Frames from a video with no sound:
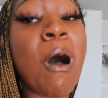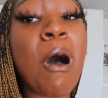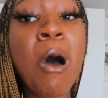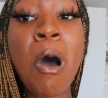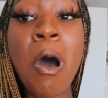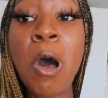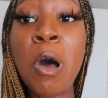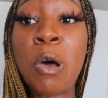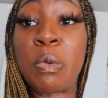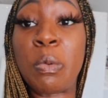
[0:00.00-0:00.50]

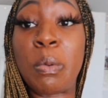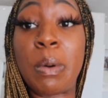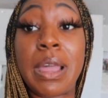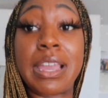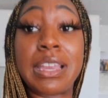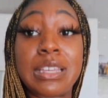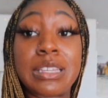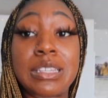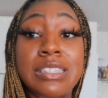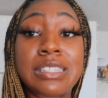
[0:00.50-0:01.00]

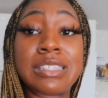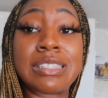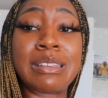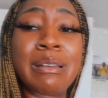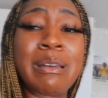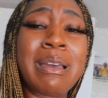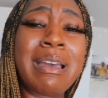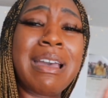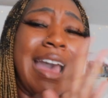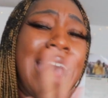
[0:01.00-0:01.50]
always,
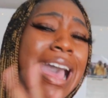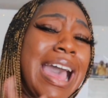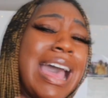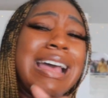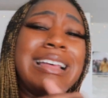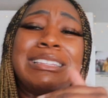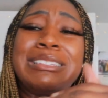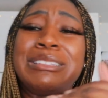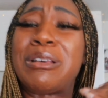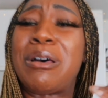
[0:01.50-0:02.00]

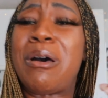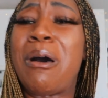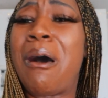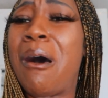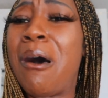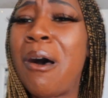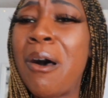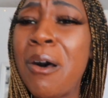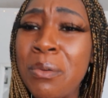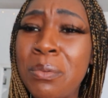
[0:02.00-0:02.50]
as
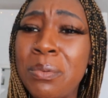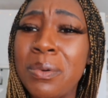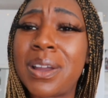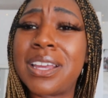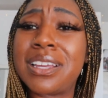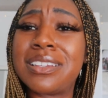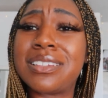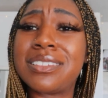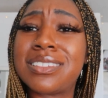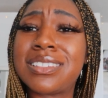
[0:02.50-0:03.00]

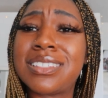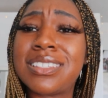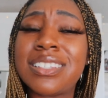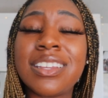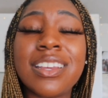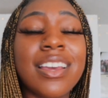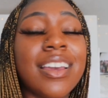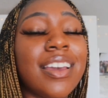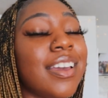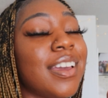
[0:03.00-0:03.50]
always.
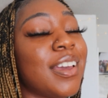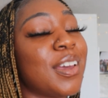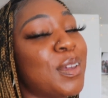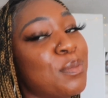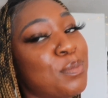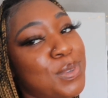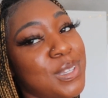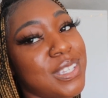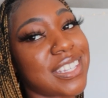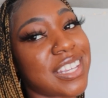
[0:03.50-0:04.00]

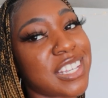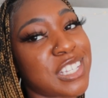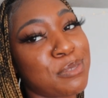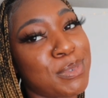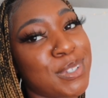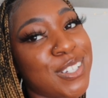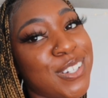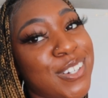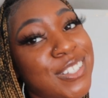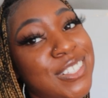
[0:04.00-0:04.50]
And peace out,
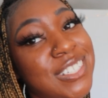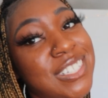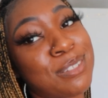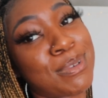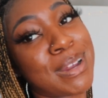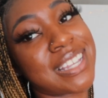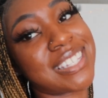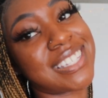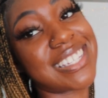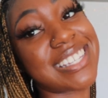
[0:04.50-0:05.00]
speaking girl,
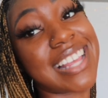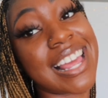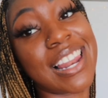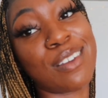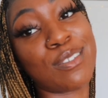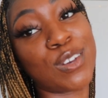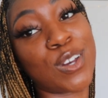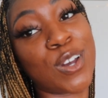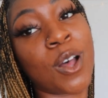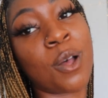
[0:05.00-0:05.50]
prices, I
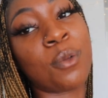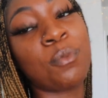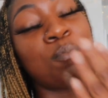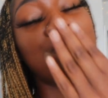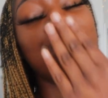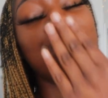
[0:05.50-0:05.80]
love y'all.